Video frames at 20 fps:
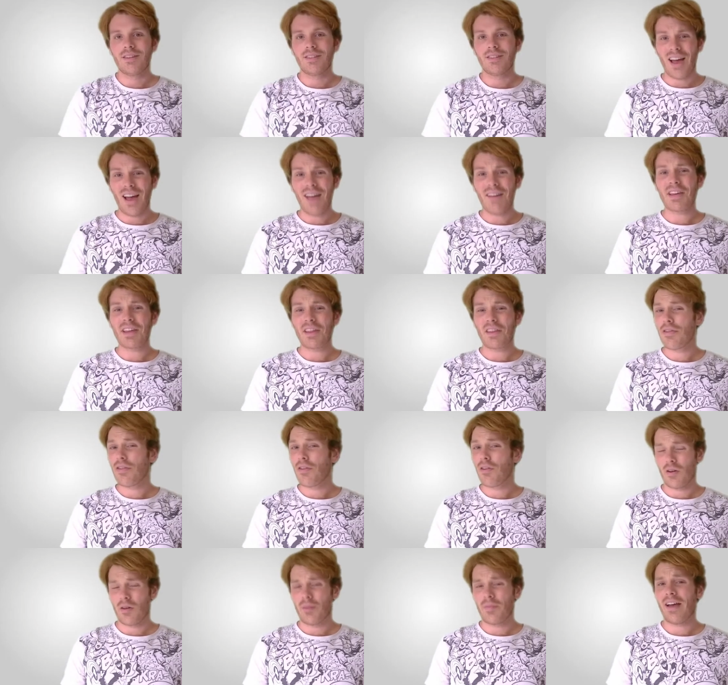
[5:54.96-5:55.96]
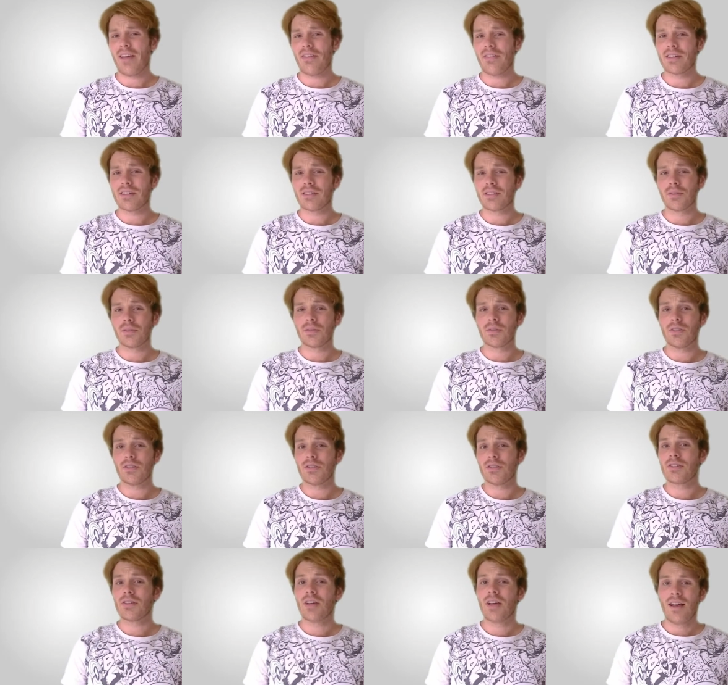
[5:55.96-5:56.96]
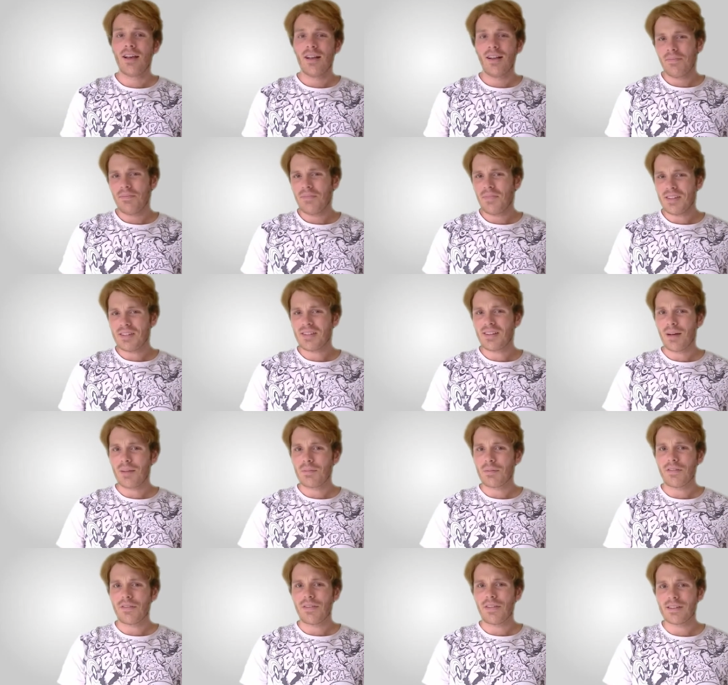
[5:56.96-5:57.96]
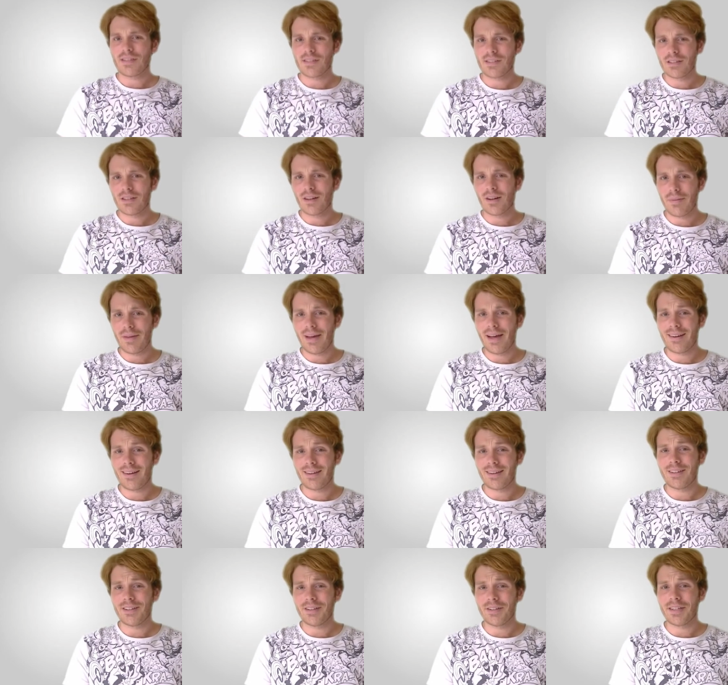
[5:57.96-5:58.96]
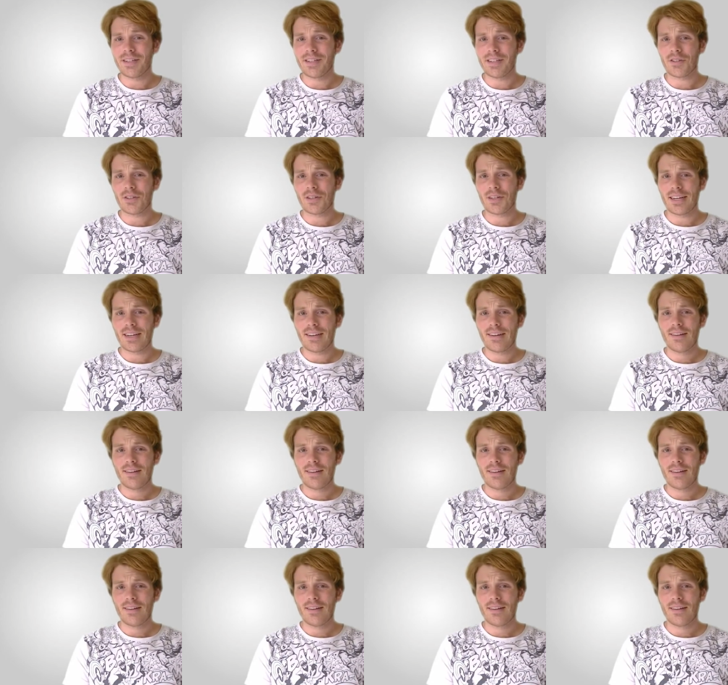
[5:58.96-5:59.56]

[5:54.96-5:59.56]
So having thought about these launches, there's a couple of things that jump out at you initially.